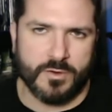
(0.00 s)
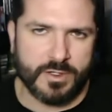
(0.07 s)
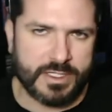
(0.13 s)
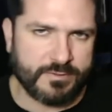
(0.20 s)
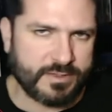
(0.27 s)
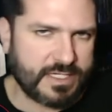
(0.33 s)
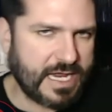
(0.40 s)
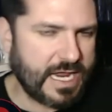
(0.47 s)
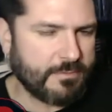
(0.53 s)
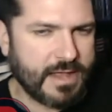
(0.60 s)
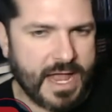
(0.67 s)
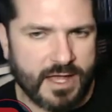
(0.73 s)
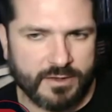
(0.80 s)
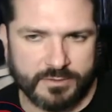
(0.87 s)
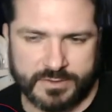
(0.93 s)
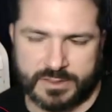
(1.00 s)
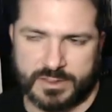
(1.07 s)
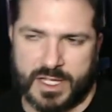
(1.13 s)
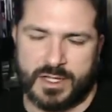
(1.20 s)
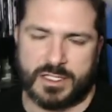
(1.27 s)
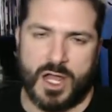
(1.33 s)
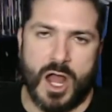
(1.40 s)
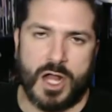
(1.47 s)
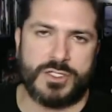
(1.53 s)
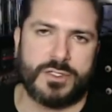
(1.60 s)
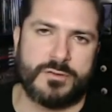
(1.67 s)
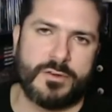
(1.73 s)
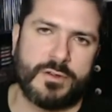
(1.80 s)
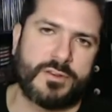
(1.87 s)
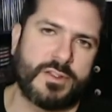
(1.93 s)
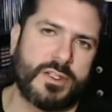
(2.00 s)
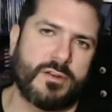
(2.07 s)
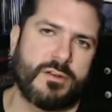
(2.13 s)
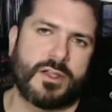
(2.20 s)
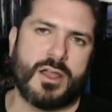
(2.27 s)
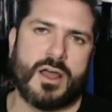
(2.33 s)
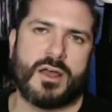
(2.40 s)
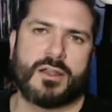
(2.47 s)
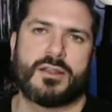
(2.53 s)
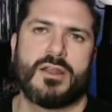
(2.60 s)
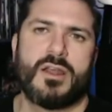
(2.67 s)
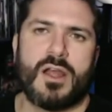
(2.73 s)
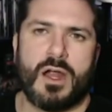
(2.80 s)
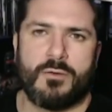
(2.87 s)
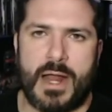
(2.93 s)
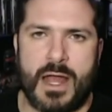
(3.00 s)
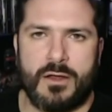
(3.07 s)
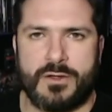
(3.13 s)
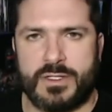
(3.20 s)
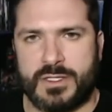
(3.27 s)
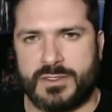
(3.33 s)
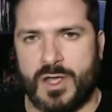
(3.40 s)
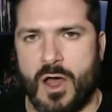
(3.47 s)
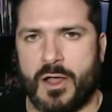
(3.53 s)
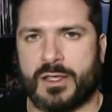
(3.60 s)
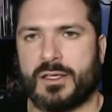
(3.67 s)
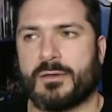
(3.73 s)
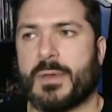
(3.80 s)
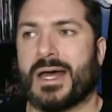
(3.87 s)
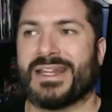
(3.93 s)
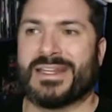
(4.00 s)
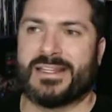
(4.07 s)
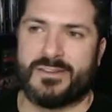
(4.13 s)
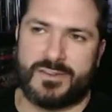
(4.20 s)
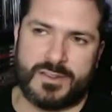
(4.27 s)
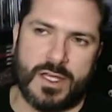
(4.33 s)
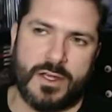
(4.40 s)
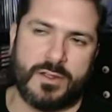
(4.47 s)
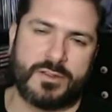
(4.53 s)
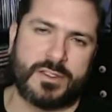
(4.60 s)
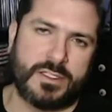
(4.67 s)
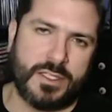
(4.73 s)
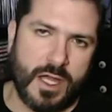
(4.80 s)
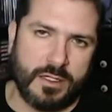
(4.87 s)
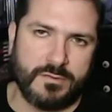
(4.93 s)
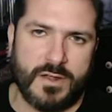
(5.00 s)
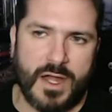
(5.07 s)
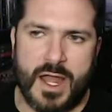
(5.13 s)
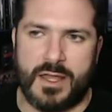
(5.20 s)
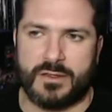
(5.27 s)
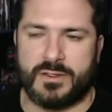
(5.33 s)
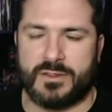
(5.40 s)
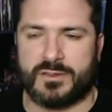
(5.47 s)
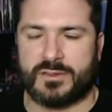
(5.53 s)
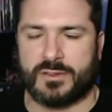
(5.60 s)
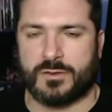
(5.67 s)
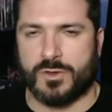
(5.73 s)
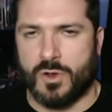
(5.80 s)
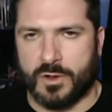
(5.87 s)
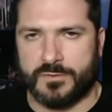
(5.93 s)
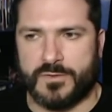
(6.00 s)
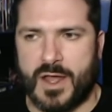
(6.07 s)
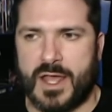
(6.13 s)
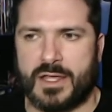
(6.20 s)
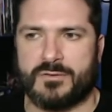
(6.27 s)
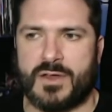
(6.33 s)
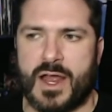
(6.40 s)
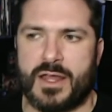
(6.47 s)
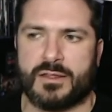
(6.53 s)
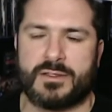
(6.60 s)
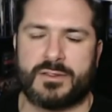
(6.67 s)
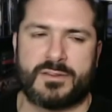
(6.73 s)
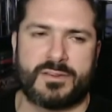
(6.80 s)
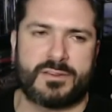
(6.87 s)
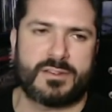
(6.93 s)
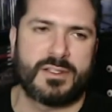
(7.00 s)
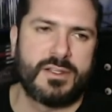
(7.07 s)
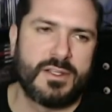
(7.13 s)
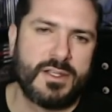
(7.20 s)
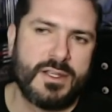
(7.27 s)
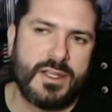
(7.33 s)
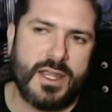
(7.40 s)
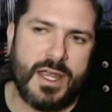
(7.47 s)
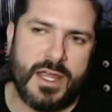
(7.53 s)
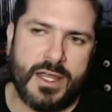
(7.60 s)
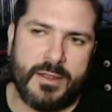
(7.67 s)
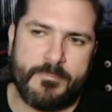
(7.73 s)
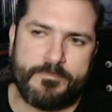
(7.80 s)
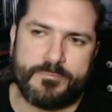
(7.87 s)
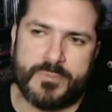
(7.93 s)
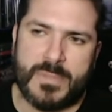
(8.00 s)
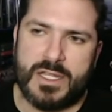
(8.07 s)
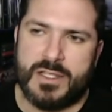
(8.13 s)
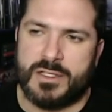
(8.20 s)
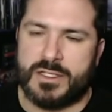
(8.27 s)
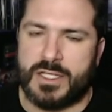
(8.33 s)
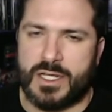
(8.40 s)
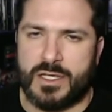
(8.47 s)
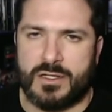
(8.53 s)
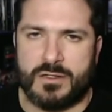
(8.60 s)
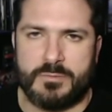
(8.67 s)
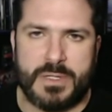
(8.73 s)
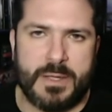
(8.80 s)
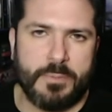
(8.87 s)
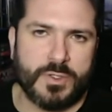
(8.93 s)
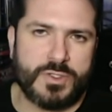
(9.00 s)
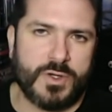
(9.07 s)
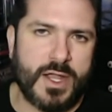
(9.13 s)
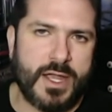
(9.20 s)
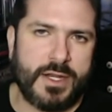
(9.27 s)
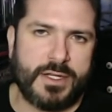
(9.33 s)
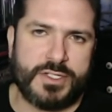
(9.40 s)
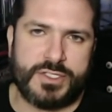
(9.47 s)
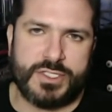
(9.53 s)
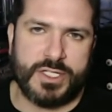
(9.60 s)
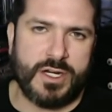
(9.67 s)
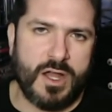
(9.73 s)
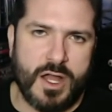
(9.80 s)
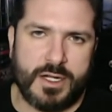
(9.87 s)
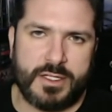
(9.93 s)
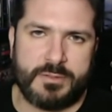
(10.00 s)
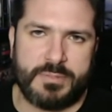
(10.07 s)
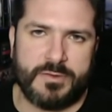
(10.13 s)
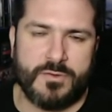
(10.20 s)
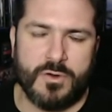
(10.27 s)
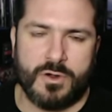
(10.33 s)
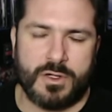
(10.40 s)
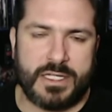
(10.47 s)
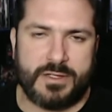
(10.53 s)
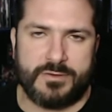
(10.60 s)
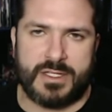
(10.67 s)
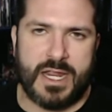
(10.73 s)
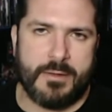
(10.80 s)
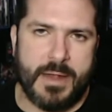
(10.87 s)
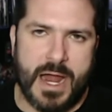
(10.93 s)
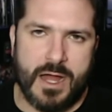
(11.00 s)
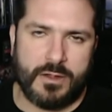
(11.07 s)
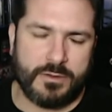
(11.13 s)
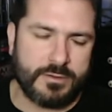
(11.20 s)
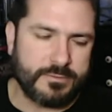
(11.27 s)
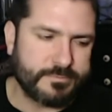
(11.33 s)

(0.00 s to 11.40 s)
it even came out. There was a lot of controversy going on around it, talking about incels and gun violence and glorifying violence. And people trying to shit on it before it even came out.